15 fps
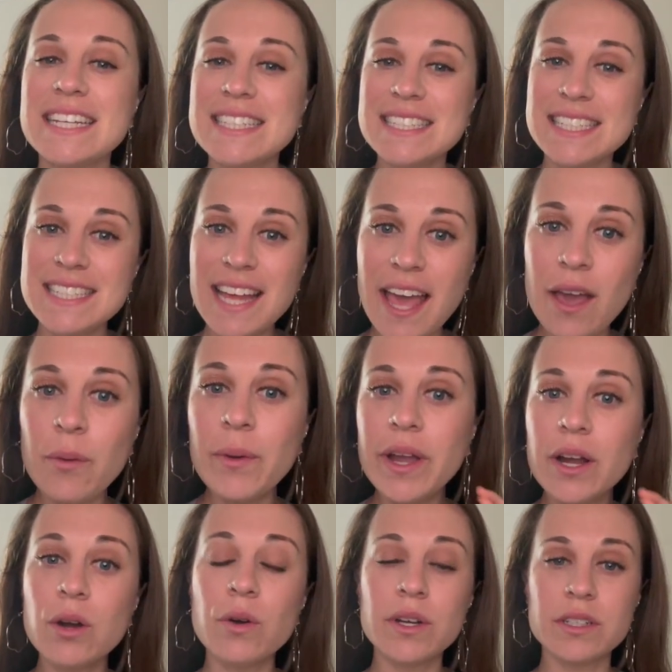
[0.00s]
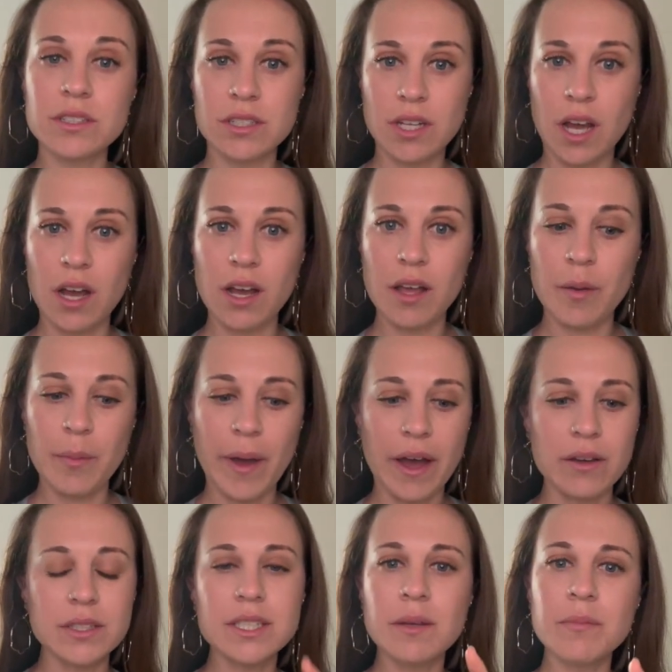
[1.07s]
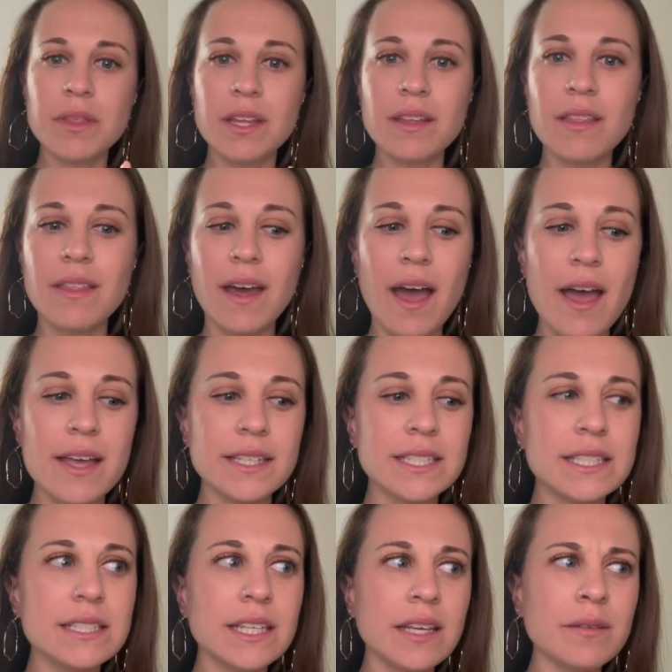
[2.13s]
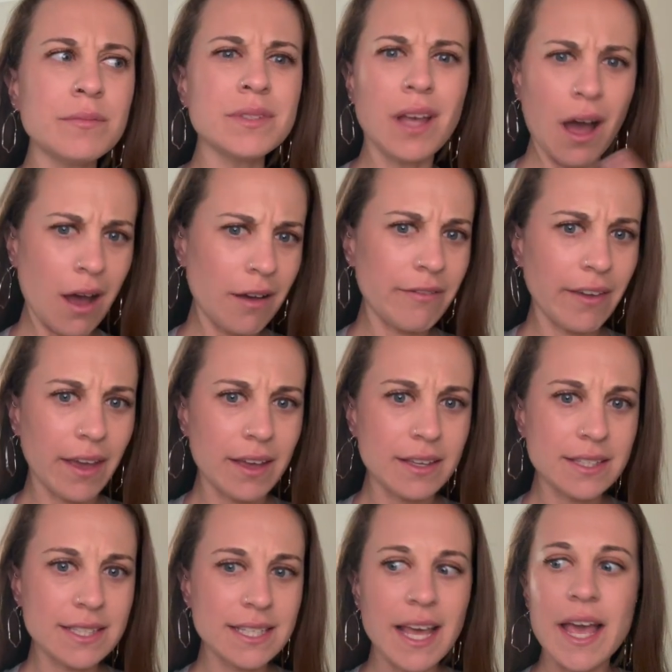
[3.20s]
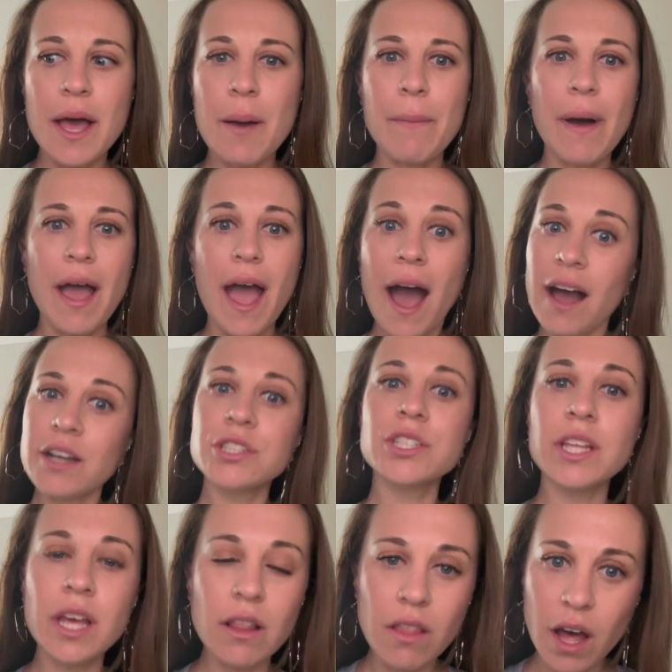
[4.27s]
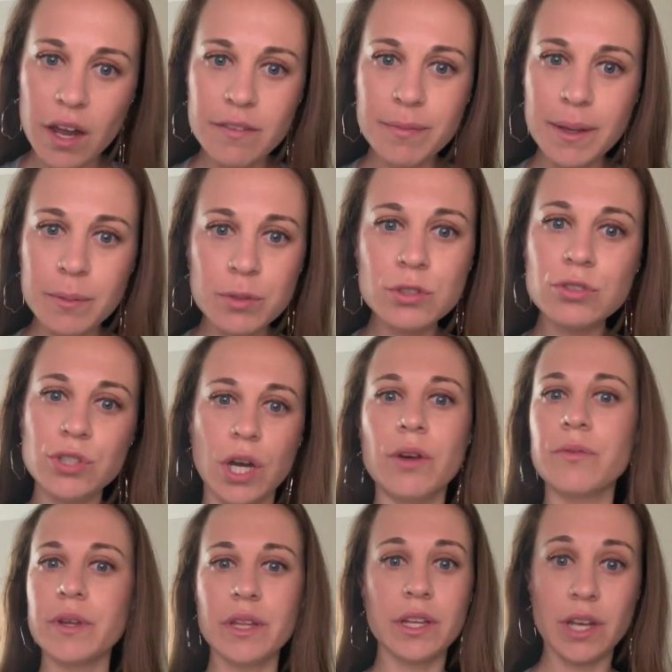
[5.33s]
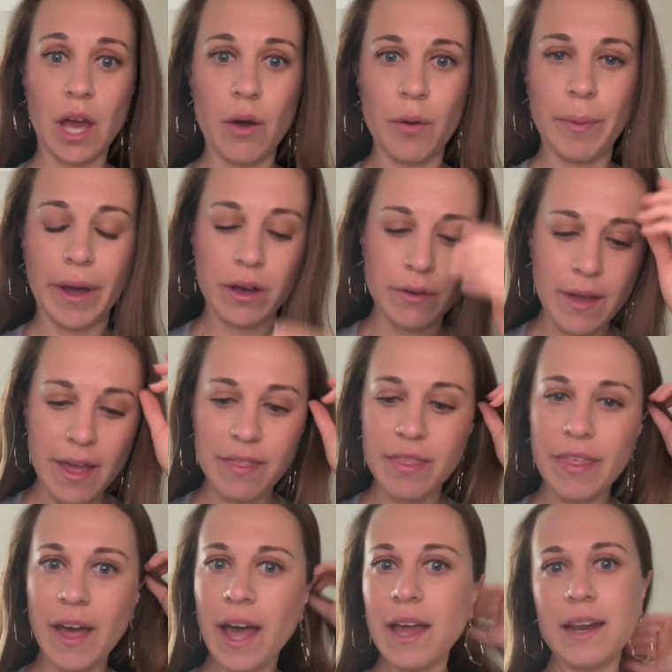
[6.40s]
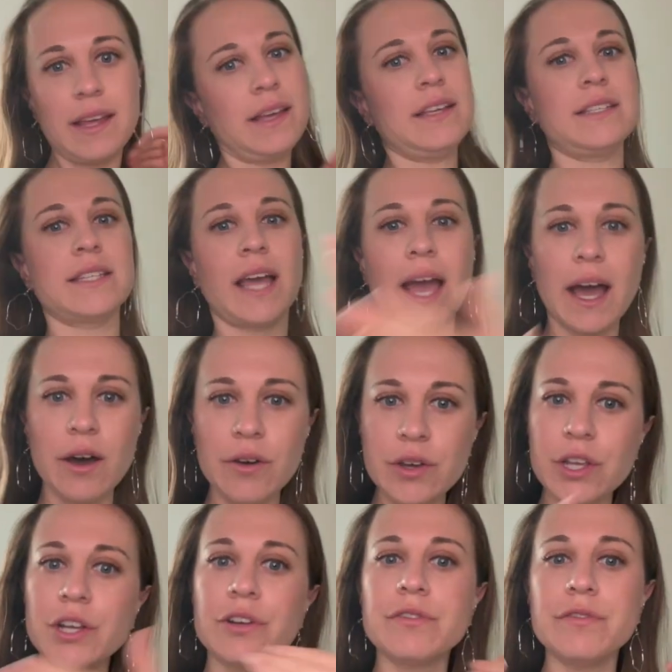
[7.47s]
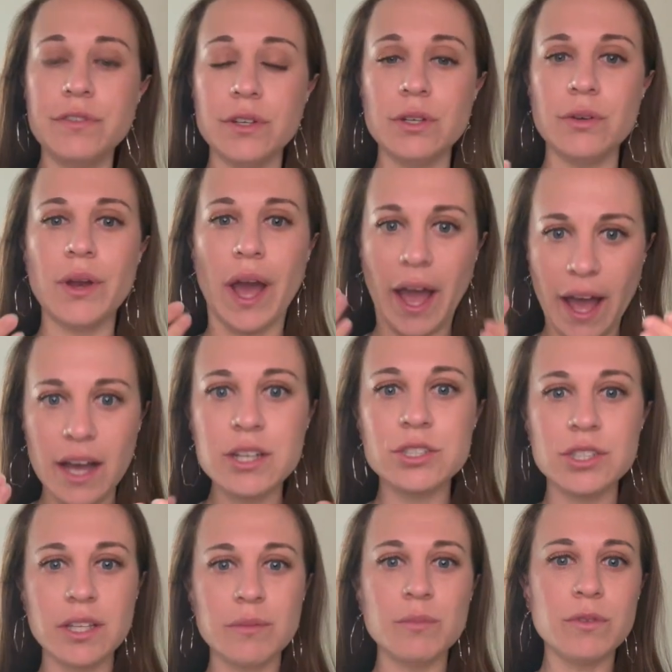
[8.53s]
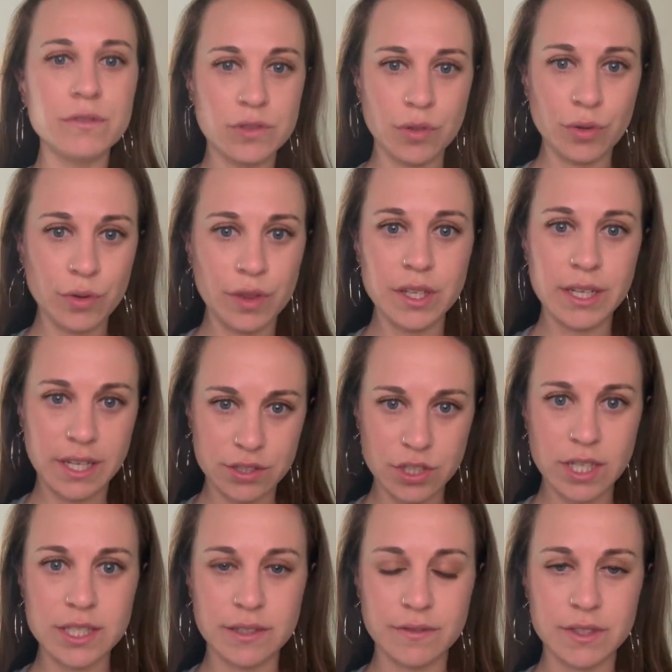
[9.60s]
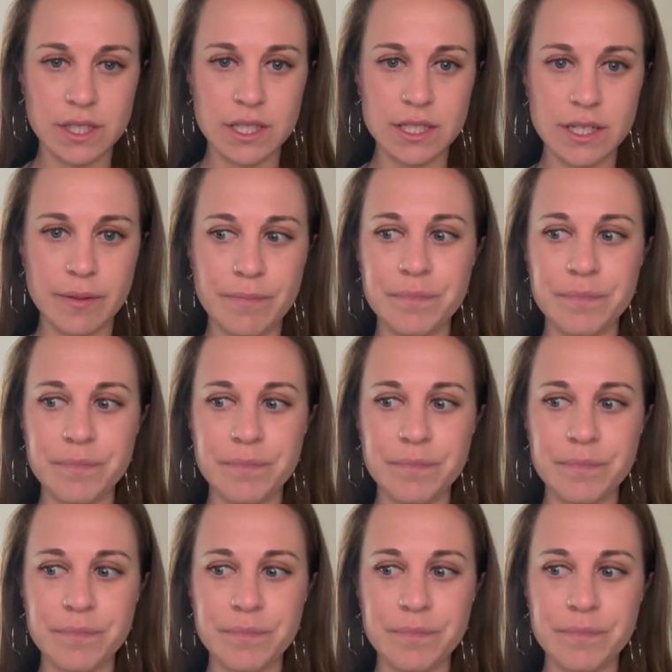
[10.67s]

Today we are going to talk about something that seems obvious, but actually a lot of people don't really know about, and that is how your food actually moves through the digestive system.